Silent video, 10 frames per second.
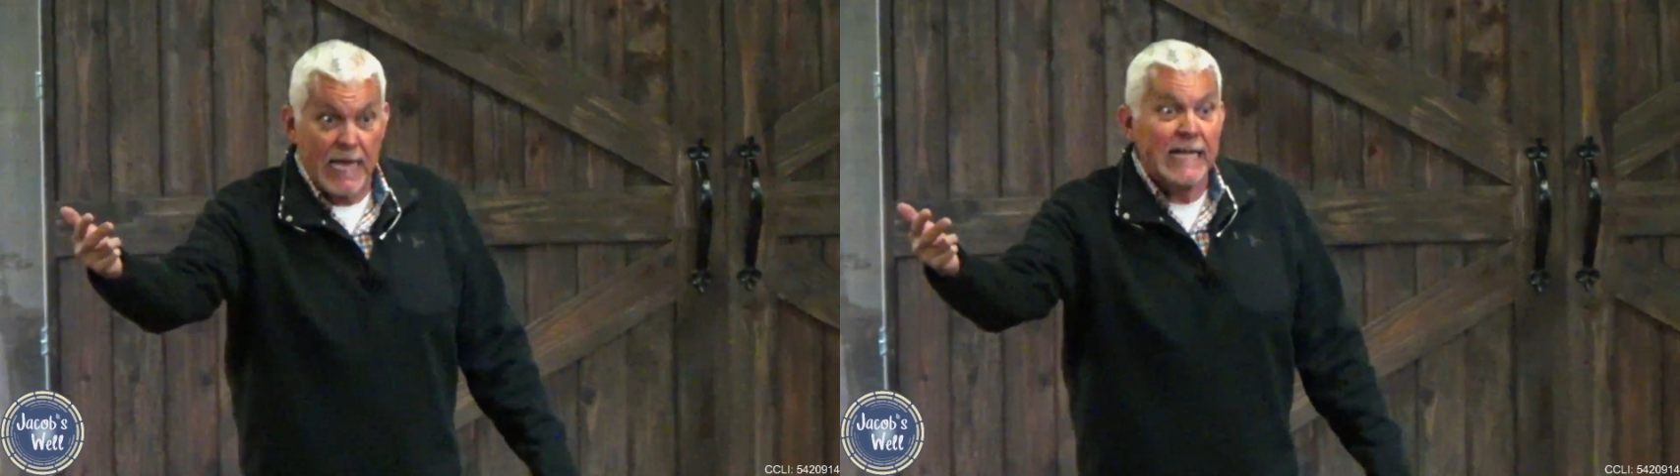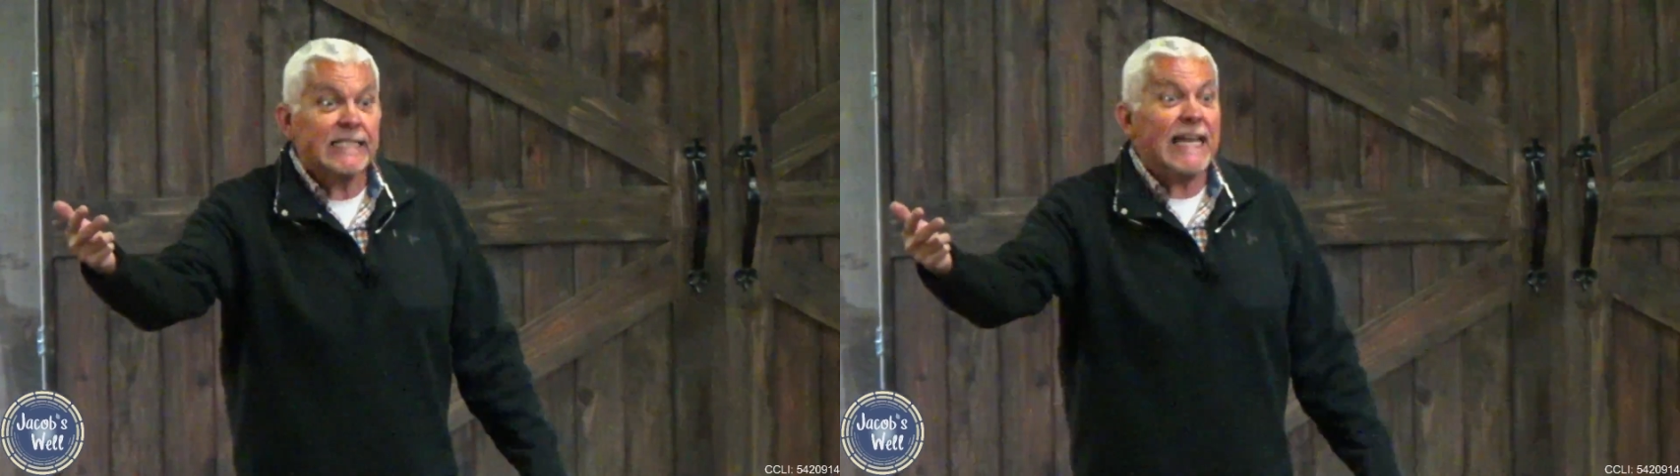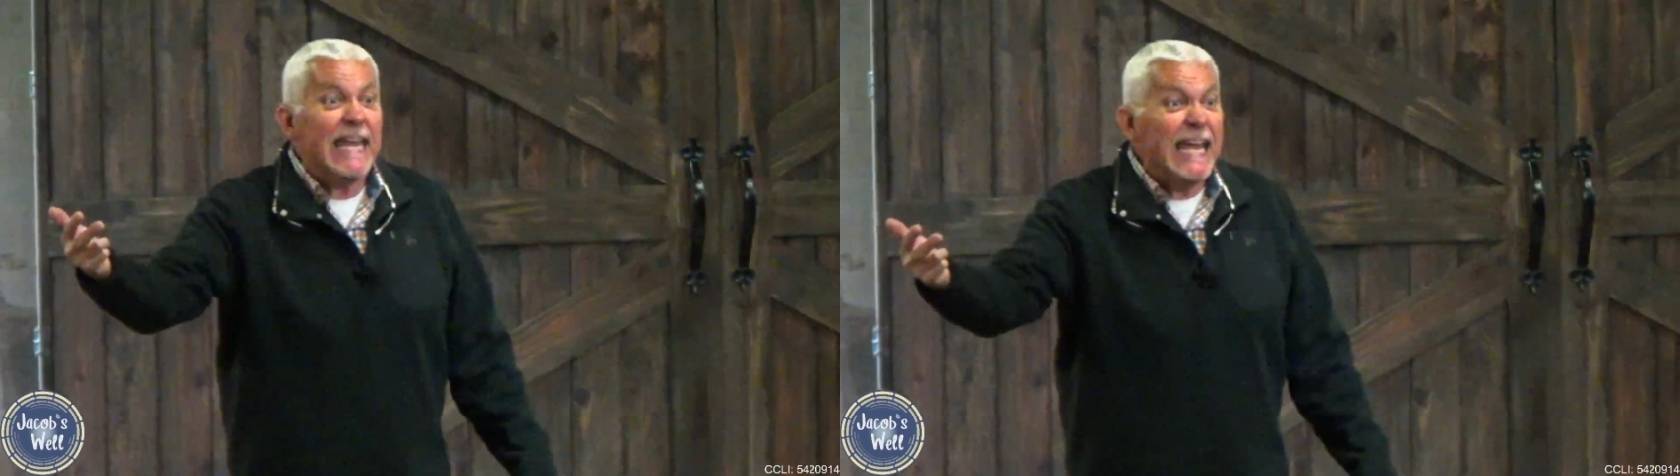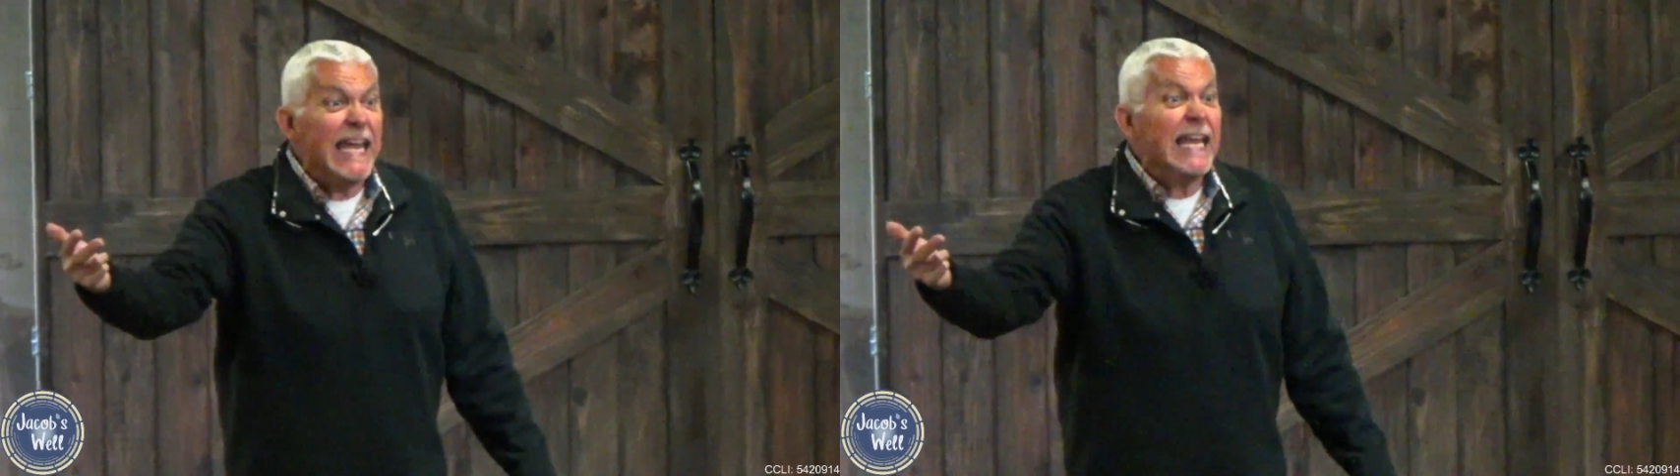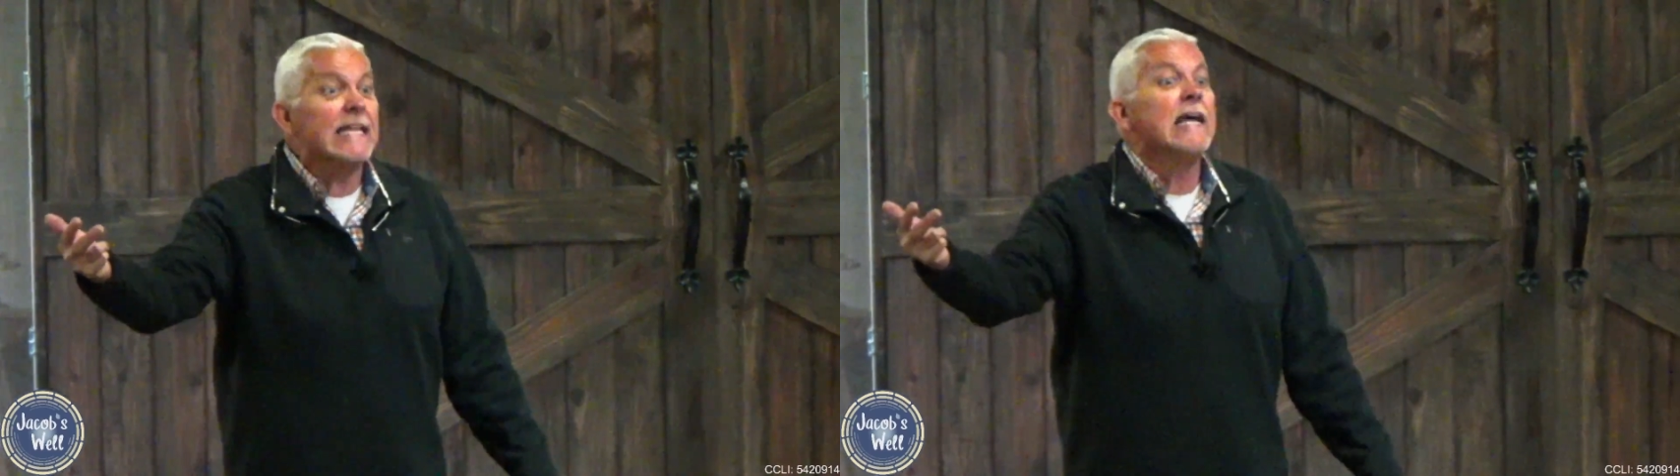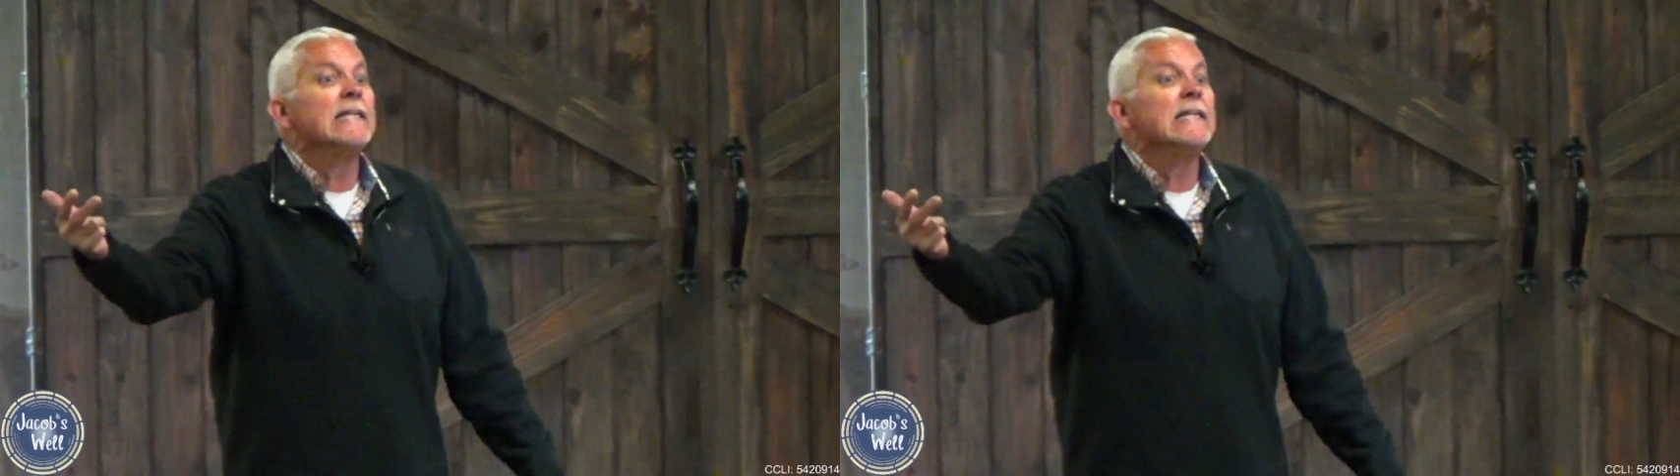10